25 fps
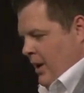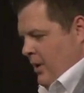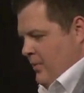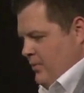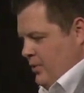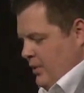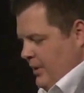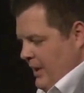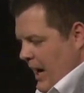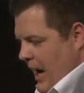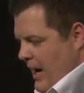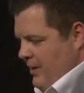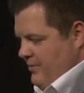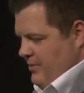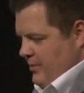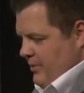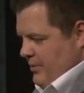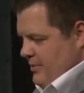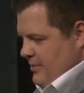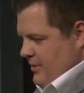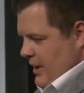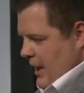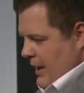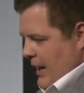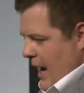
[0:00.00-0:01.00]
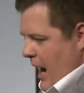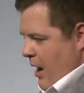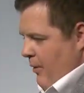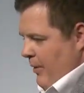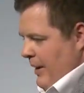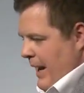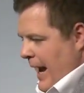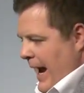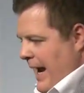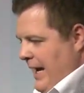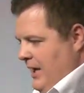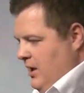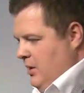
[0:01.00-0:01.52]
So you guys understand how an
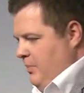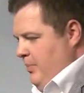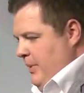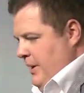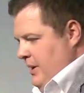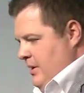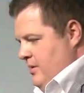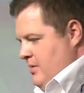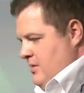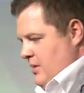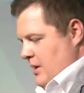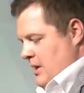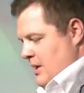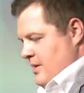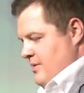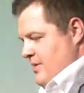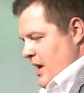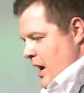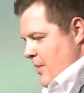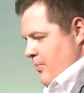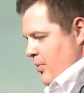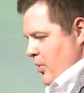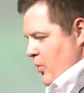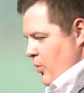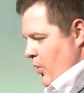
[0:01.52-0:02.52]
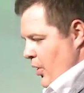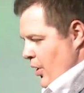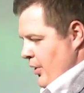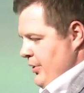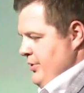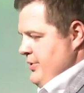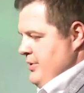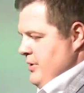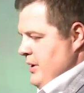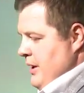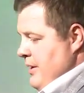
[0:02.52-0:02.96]
A to B to C example works,